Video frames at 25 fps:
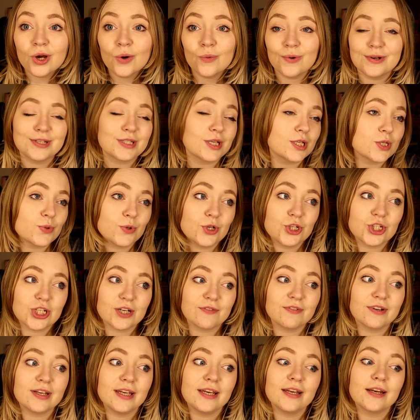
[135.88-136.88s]
we said to each
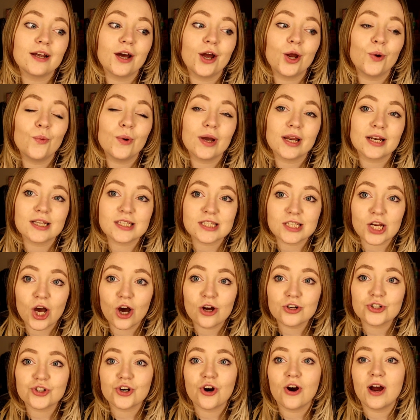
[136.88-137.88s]
other, we're going to
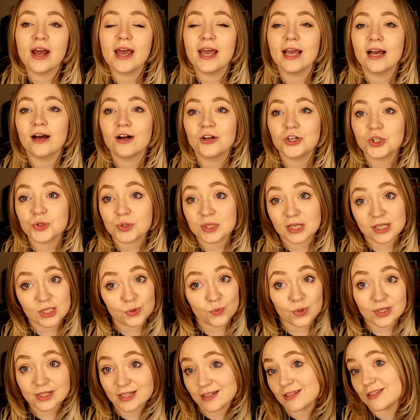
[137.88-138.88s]
start trying 100%.
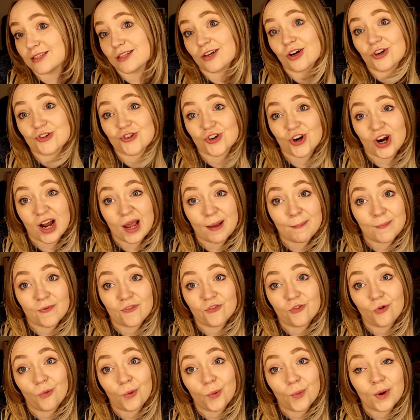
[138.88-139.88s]
So we did start trying
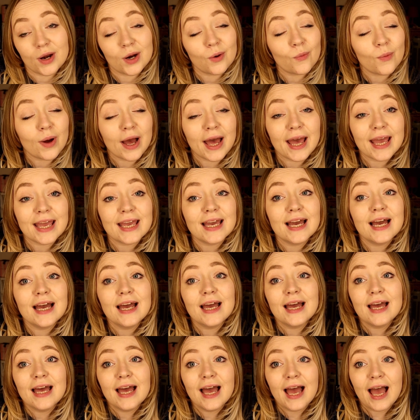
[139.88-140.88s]
before we went away.
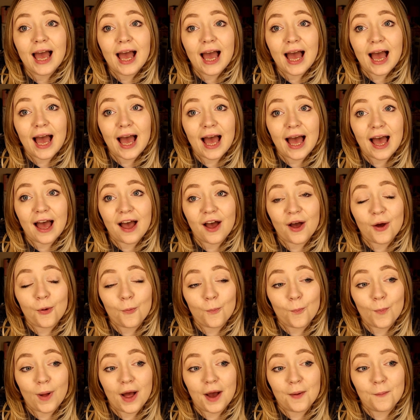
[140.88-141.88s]

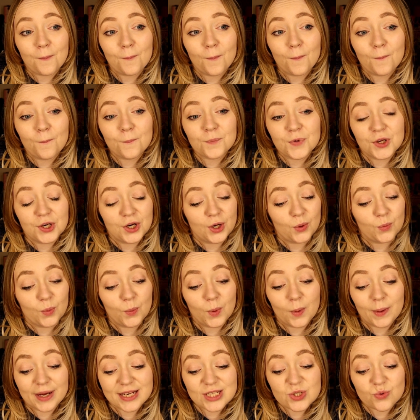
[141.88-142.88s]
And when
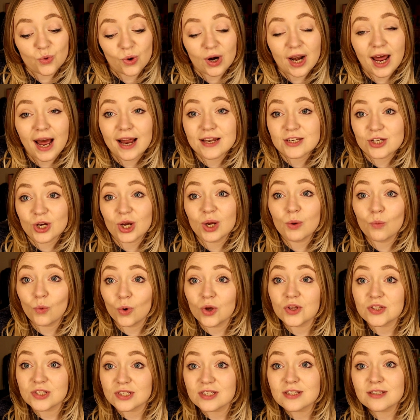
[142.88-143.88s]
we went to Orlando, it
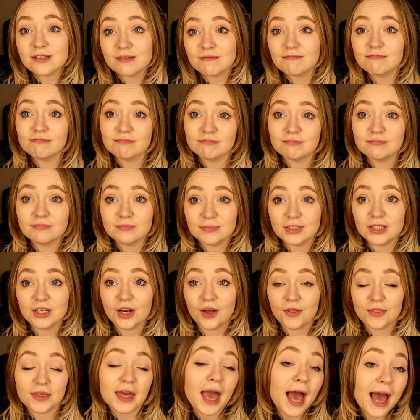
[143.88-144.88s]
was,
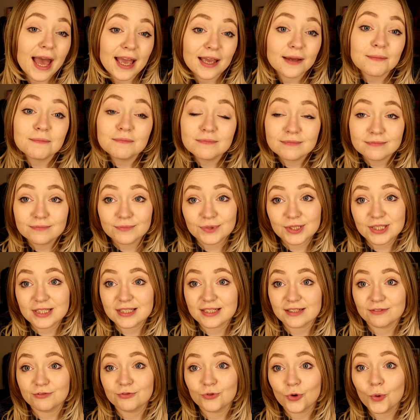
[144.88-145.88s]
the aim was
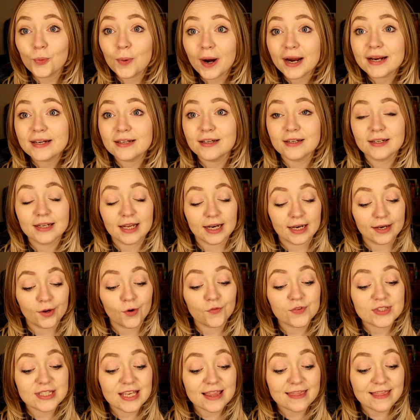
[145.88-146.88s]
to fall pregnant, and
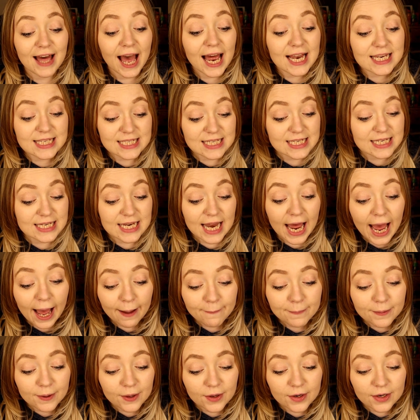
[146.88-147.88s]
obviously that didn't
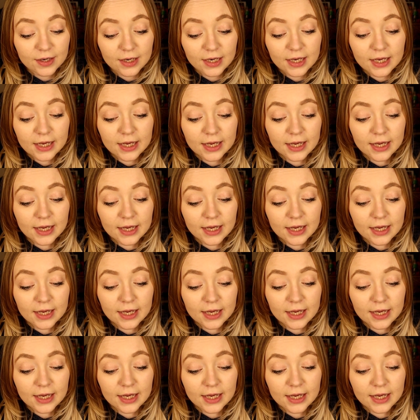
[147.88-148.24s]
happen.